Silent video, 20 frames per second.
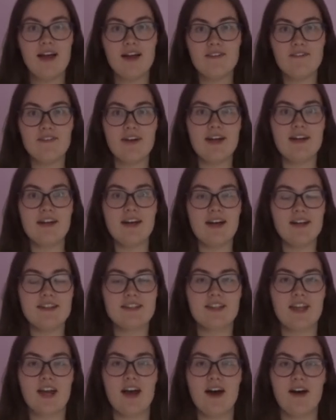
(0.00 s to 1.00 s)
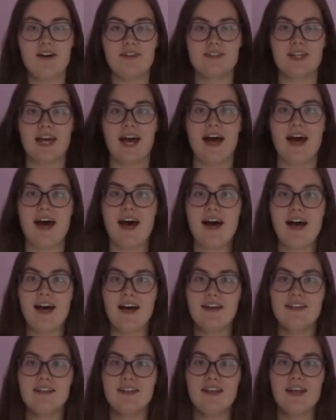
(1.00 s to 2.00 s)
very nice curled
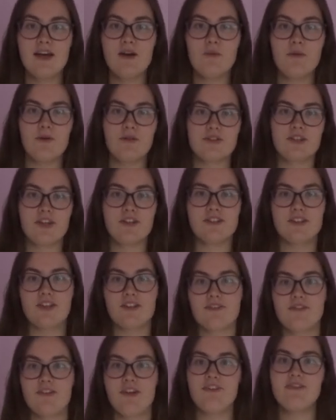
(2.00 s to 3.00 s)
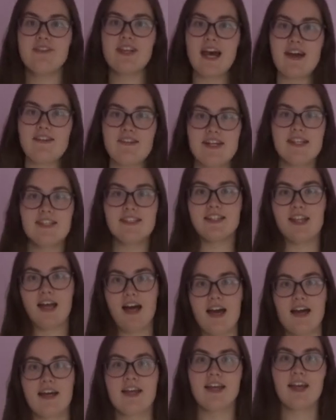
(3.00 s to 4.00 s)
hair, walked onto the roof terrace,
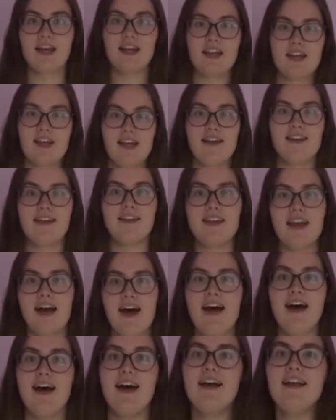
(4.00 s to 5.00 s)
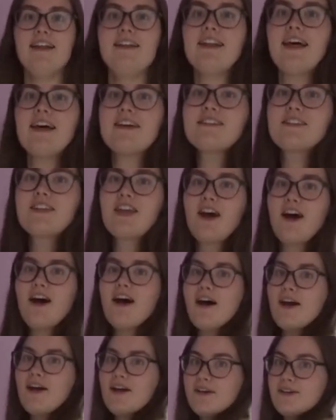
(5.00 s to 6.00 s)
like, yeah, let's
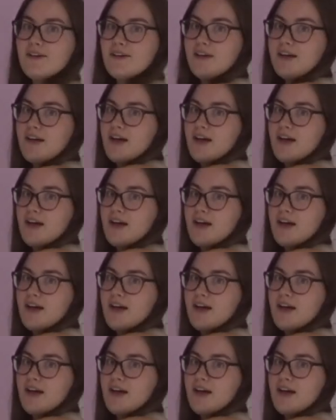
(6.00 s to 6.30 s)
go.